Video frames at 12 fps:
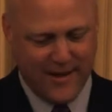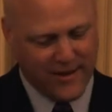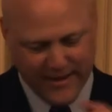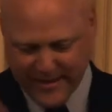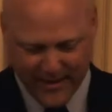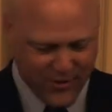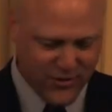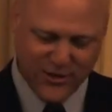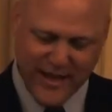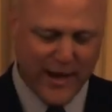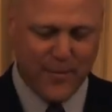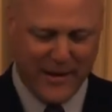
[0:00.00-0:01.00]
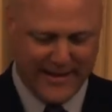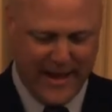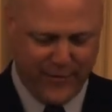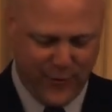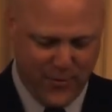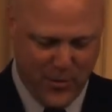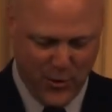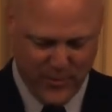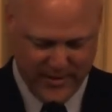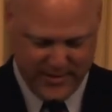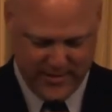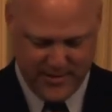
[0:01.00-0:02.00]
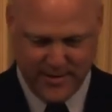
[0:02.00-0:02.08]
You just think about that for a moment.